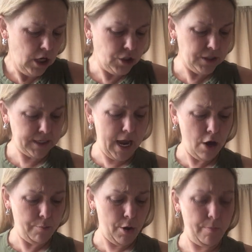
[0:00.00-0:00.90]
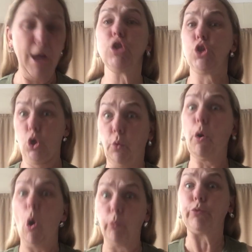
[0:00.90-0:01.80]
She sat up in her bed and she
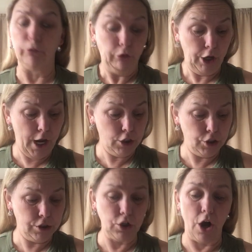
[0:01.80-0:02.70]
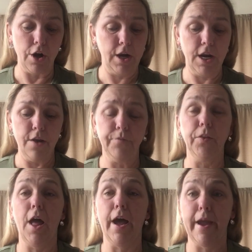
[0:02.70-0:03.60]
croaked, and she started eating
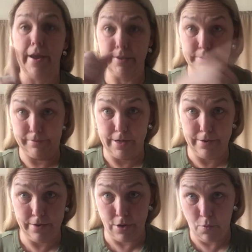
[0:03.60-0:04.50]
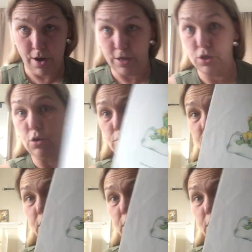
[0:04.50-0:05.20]
flies. Now you know why I chose